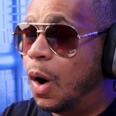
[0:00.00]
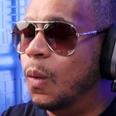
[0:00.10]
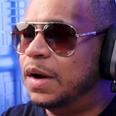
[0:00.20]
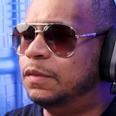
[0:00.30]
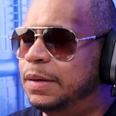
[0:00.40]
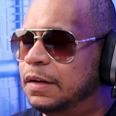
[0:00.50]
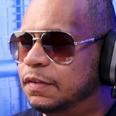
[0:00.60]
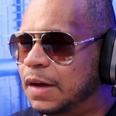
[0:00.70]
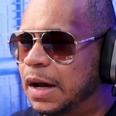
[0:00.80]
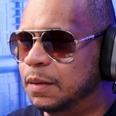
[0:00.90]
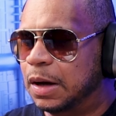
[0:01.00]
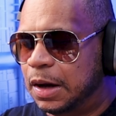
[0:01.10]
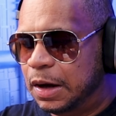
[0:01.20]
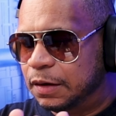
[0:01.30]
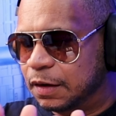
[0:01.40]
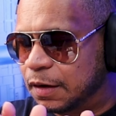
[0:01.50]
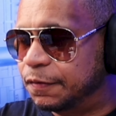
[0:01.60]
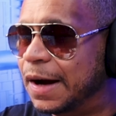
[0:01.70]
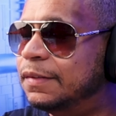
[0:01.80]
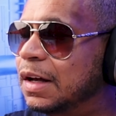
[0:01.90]
always be the same. The
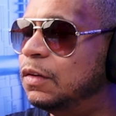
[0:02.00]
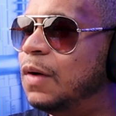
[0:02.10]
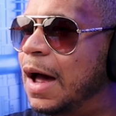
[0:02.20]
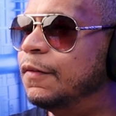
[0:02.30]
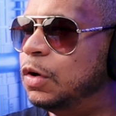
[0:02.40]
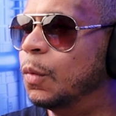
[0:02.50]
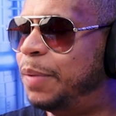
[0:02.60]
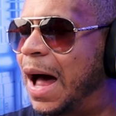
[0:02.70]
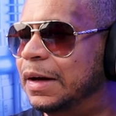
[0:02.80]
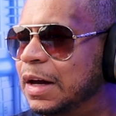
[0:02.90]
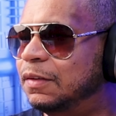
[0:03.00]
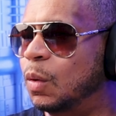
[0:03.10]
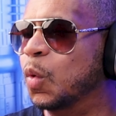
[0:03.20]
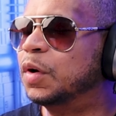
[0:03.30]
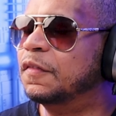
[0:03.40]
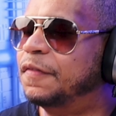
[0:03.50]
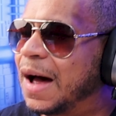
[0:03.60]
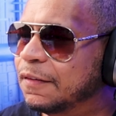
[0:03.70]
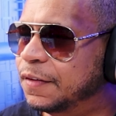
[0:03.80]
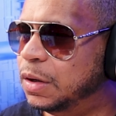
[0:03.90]
device that you have in your pocket, is it working
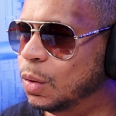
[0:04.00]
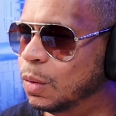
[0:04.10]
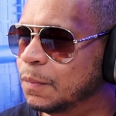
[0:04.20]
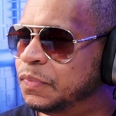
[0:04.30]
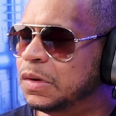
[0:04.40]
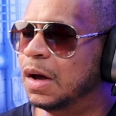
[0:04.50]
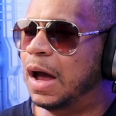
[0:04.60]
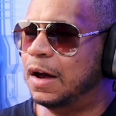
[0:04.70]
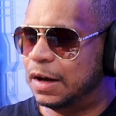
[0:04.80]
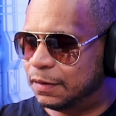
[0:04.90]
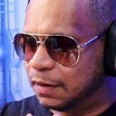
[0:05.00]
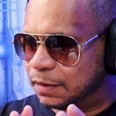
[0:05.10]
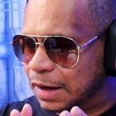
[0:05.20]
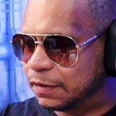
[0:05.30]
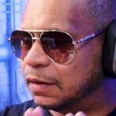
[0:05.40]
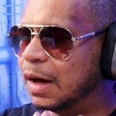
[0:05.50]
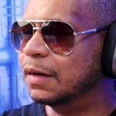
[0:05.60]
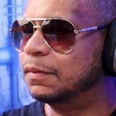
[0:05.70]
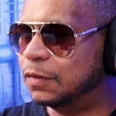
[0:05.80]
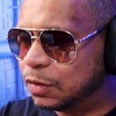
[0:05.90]
fine for you? It, it, does it
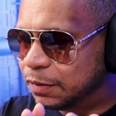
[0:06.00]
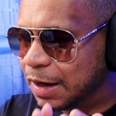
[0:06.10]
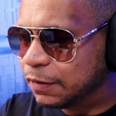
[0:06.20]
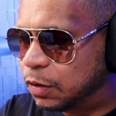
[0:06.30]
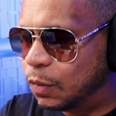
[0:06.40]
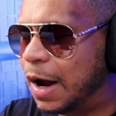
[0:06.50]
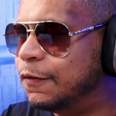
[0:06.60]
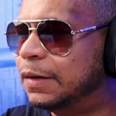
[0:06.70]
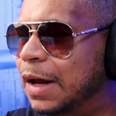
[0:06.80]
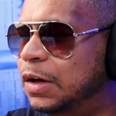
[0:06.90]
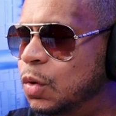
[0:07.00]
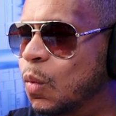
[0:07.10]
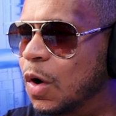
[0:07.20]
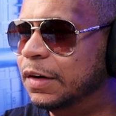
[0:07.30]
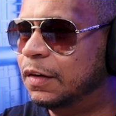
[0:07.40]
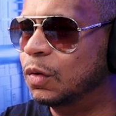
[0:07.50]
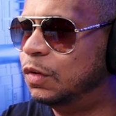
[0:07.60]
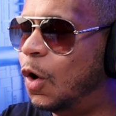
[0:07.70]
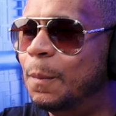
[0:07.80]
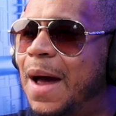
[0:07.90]
does do, does it do everything you want to
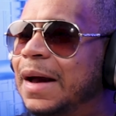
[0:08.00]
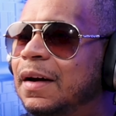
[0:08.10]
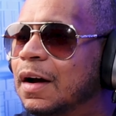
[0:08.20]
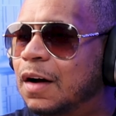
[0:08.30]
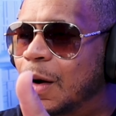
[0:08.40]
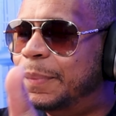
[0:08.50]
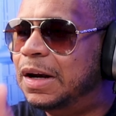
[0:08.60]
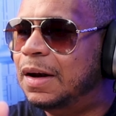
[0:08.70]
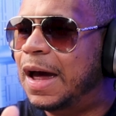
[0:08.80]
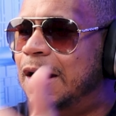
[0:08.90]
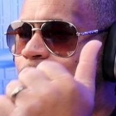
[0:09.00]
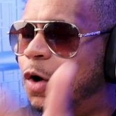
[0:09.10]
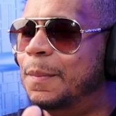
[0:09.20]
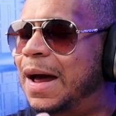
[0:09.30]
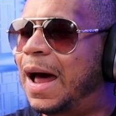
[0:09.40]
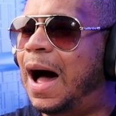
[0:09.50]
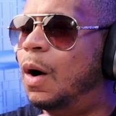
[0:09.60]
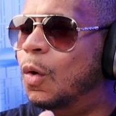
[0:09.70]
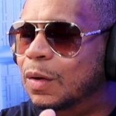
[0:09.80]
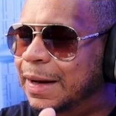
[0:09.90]
do don't matter the company name don't matter
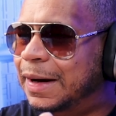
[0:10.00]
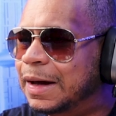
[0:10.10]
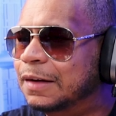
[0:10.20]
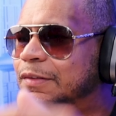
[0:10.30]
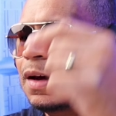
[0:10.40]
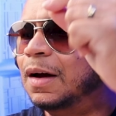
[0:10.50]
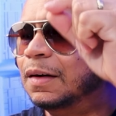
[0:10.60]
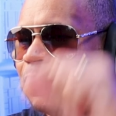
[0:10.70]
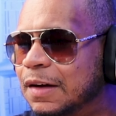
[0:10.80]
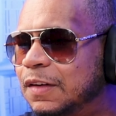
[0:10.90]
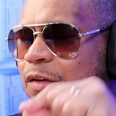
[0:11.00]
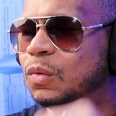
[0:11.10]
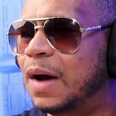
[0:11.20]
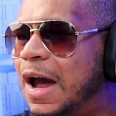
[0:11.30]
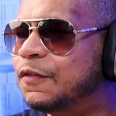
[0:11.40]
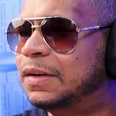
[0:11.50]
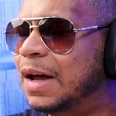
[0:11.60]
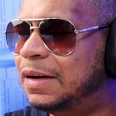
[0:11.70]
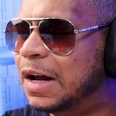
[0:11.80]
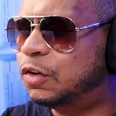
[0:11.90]
how old is does it do
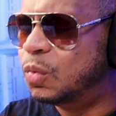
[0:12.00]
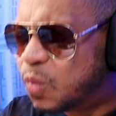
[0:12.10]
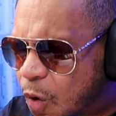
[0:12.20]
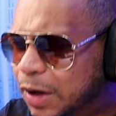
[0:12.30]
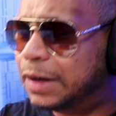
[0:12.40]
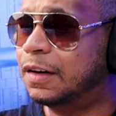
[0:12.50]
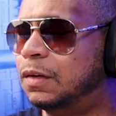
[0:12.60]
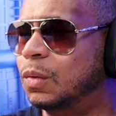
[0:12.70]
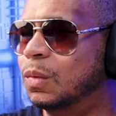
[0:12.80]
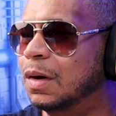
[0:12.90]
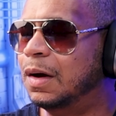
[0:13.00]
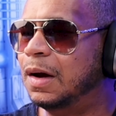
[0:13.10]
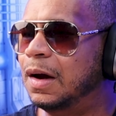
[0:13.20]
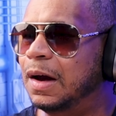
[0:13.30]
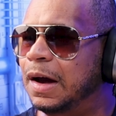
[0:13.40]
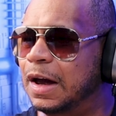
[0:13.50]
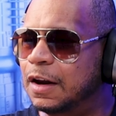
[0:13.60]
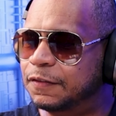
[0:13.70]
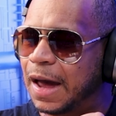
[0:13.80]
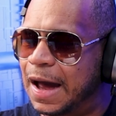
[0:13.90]
everything that you wanted to do
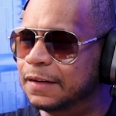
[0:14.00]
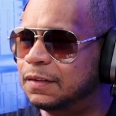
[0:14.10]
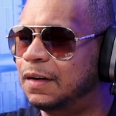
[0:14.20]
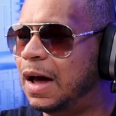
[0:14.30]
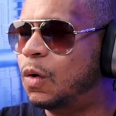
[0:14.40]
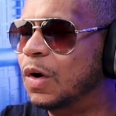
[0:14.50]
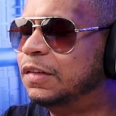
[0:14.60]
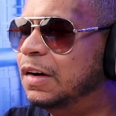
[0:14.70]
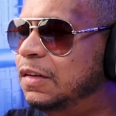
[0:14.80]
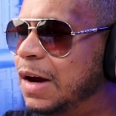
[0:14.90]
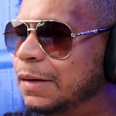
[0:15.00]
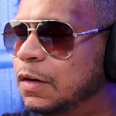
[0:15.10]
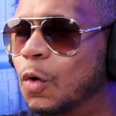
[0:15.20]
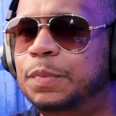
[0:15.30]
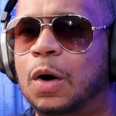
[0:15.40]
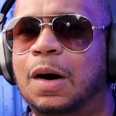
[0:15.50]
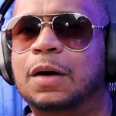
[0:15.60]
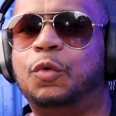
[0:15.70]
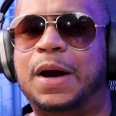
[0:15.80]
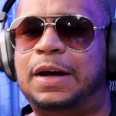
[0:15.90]
and if the answer to that question is yes nope don't
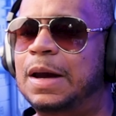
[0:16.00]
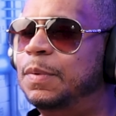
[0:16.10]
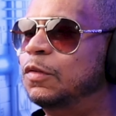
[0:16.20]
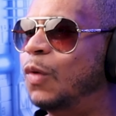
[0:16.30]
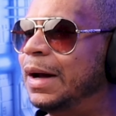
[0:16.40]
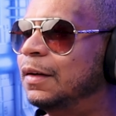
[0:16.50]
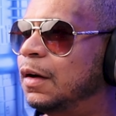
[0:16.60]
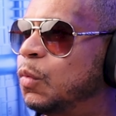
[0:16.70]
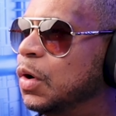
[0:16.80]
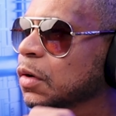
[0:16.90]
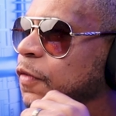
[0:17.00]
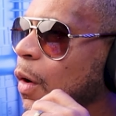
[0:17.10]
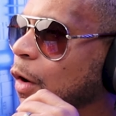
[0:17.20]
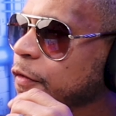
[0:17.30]
upgrade keep it it to the wheels fall